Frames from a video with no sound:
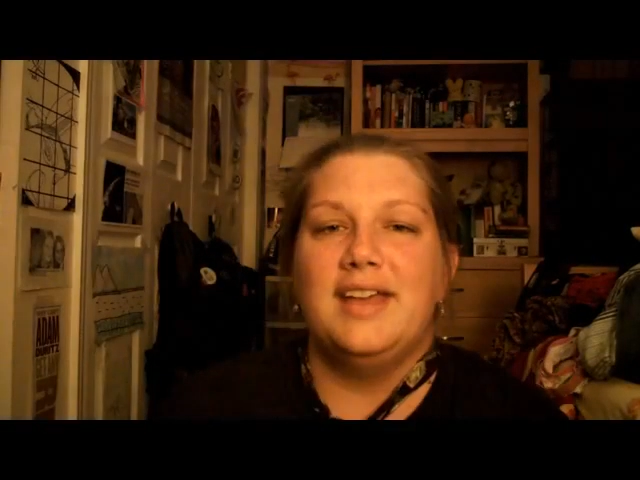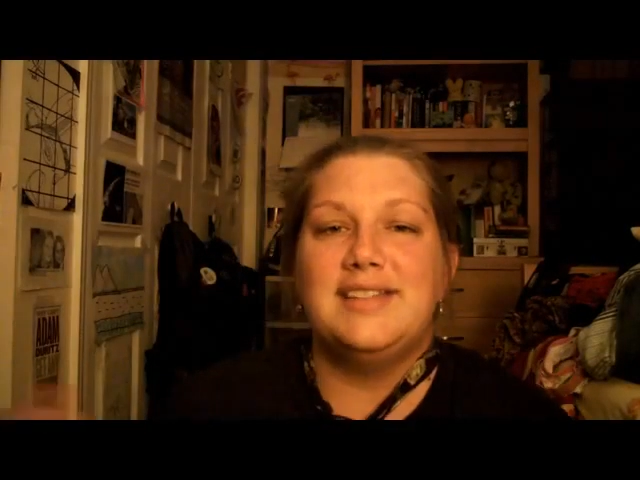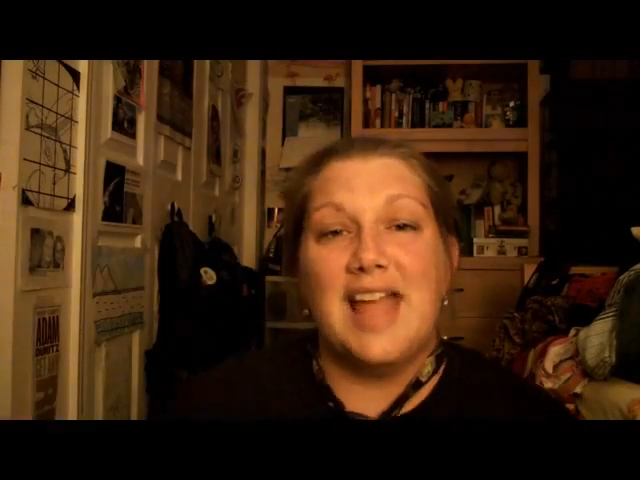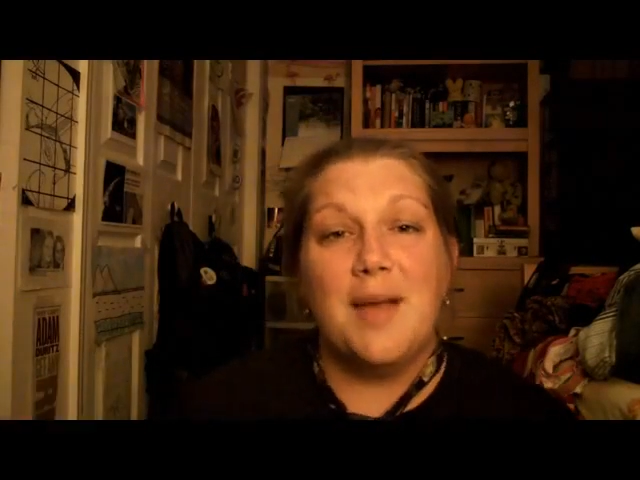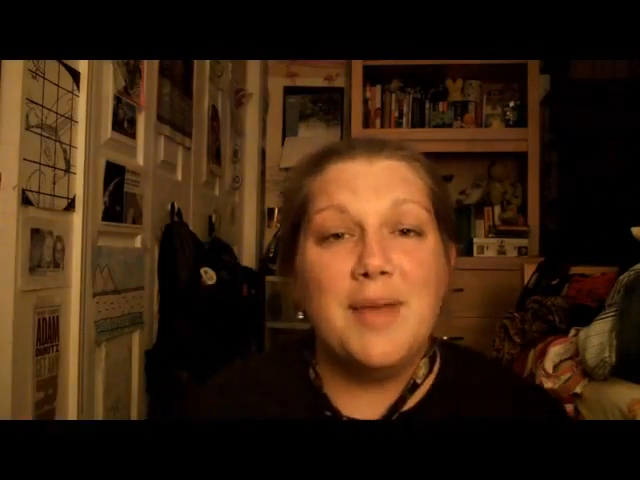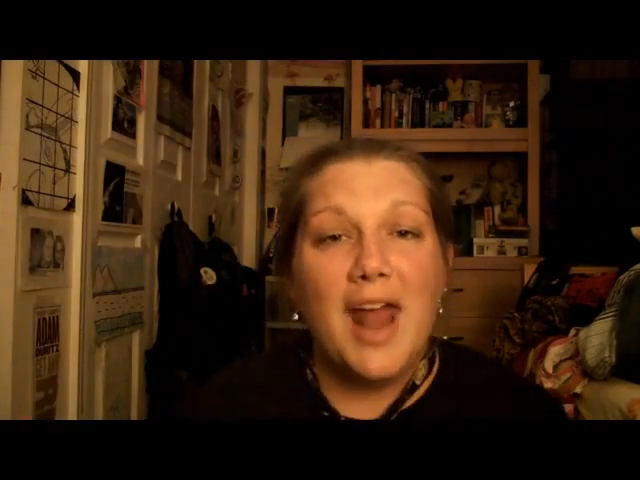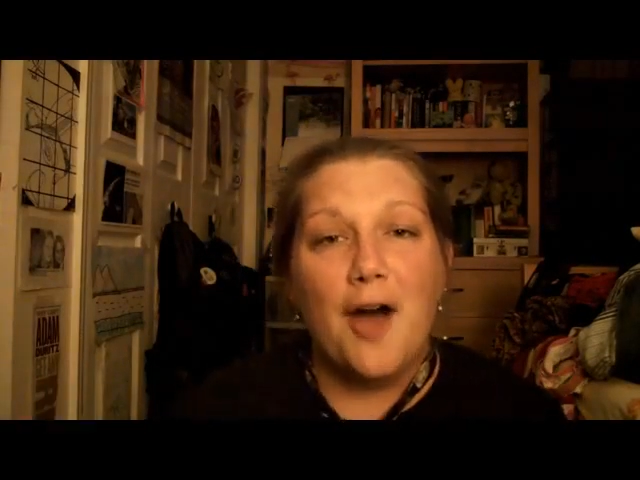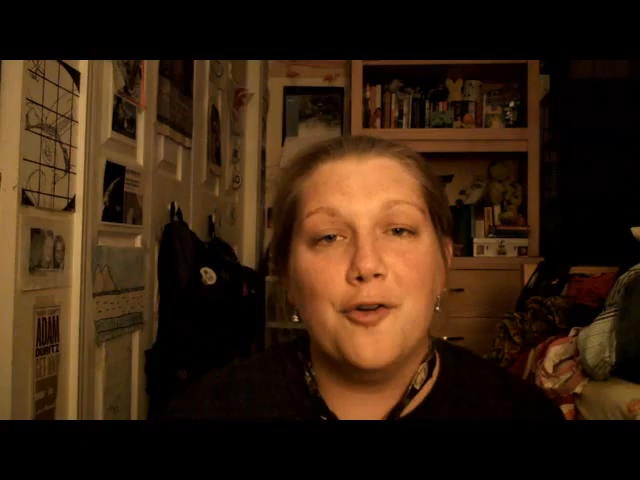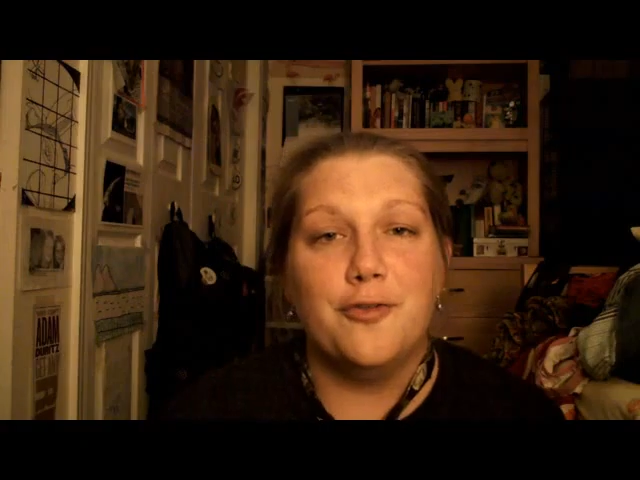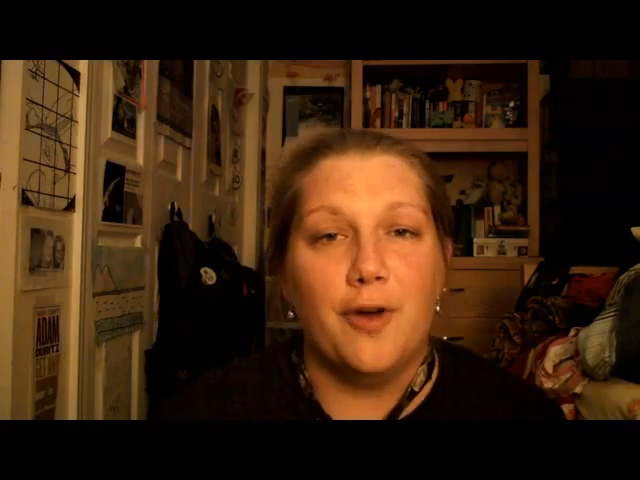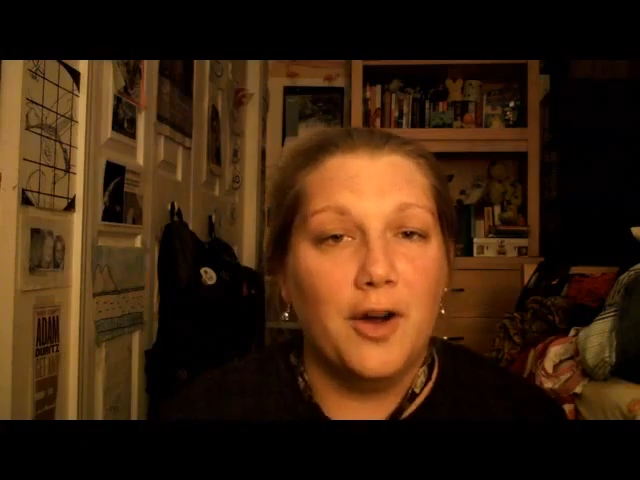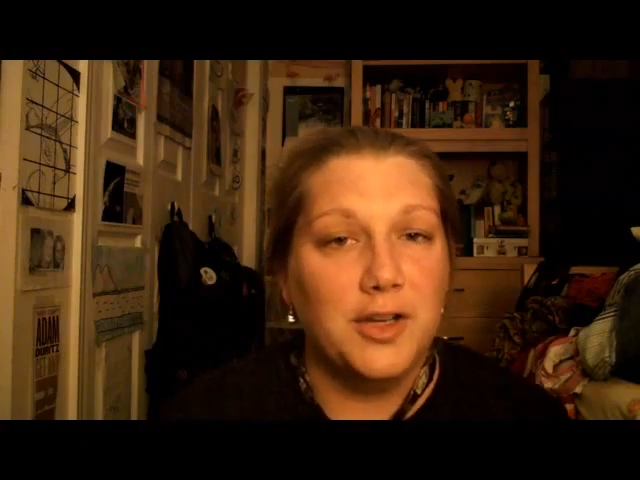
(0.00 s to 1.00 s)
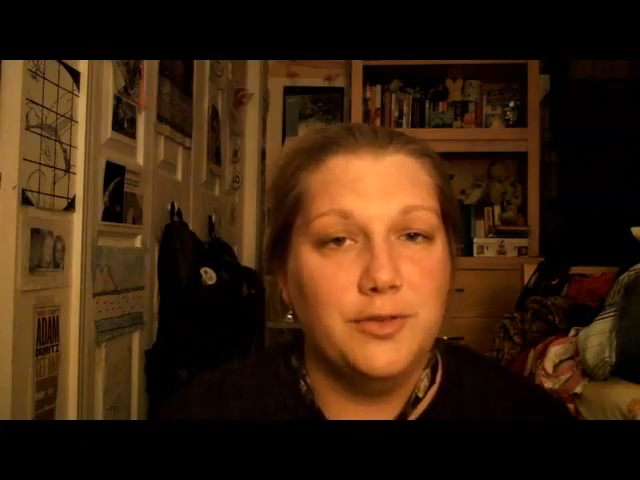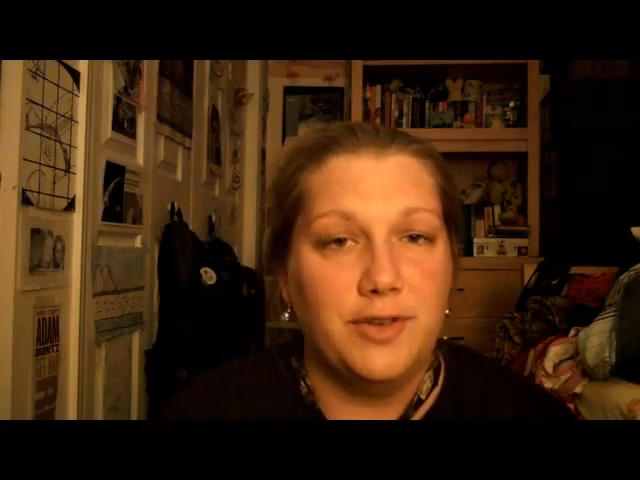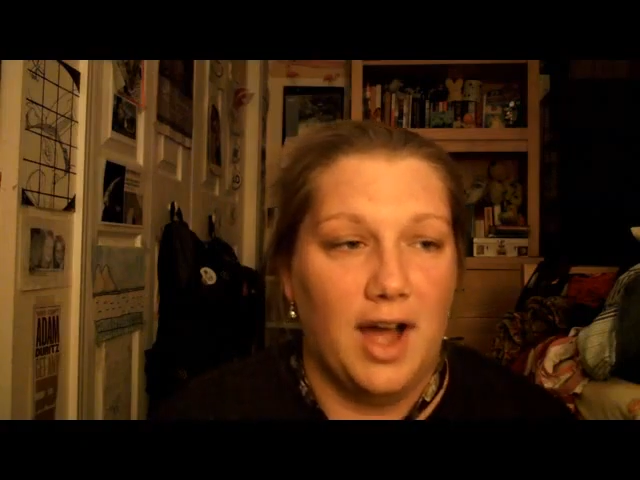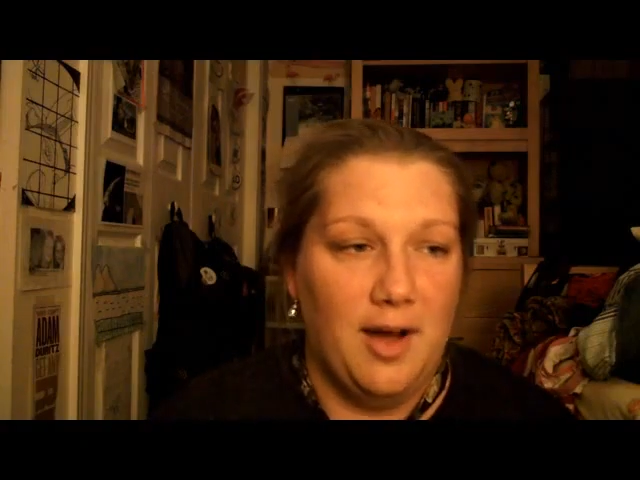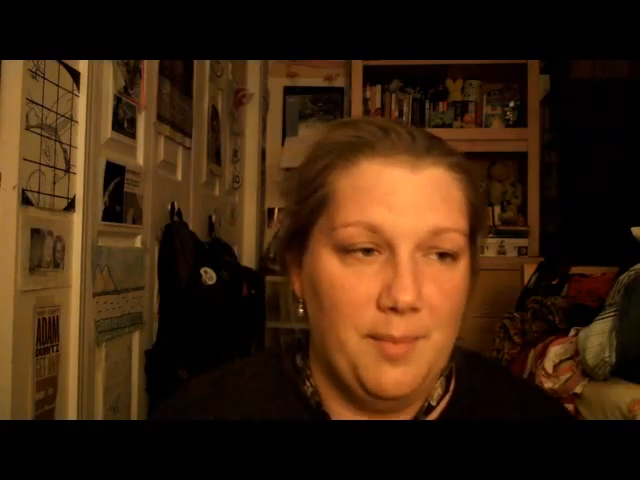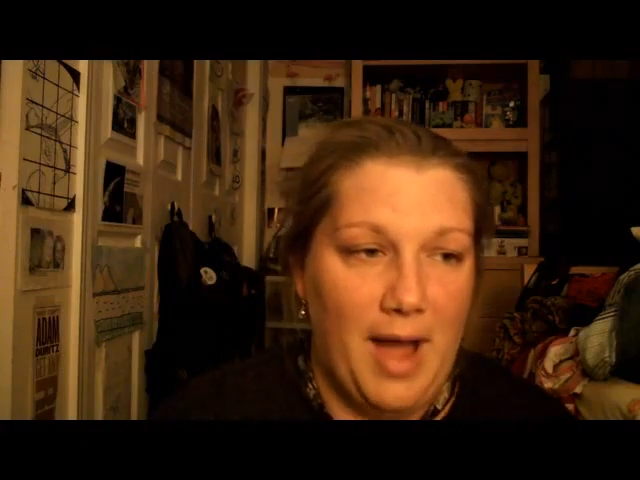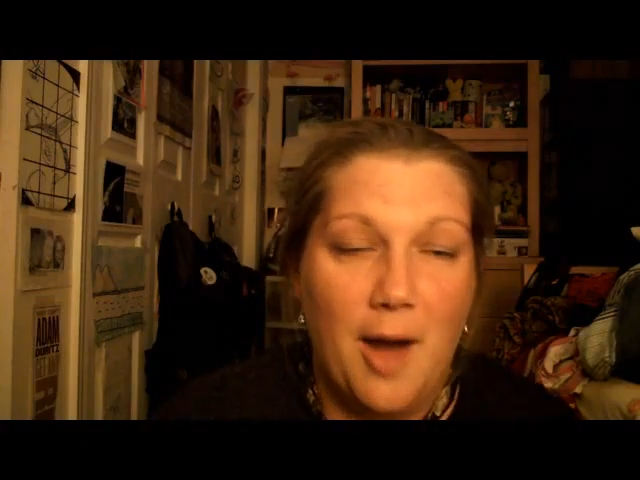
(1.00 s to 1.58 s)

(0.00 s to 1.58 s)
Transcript: Examine how far you've come,